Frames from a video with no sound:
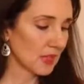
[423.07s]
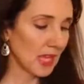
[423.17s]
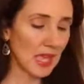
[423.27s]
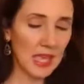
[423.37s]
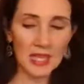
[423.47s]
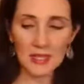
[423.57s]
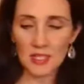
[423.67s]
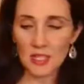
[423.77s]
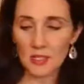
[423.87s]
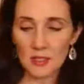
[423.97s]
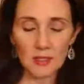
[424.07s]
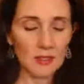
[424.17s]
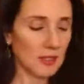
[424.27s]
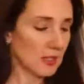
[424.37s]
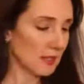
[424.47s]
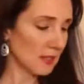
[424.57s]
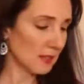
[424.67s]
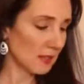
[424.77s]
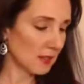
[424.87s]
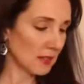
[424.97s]
And
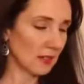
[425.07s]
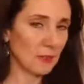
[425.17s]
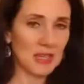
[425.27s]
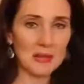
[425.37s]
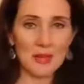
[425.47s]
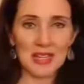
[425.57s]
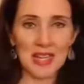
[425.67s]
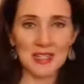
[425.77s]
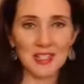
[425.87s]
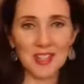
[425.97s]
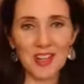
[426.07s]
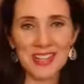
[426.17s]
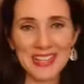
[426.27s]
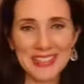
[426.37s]
here, let me get my glasses on.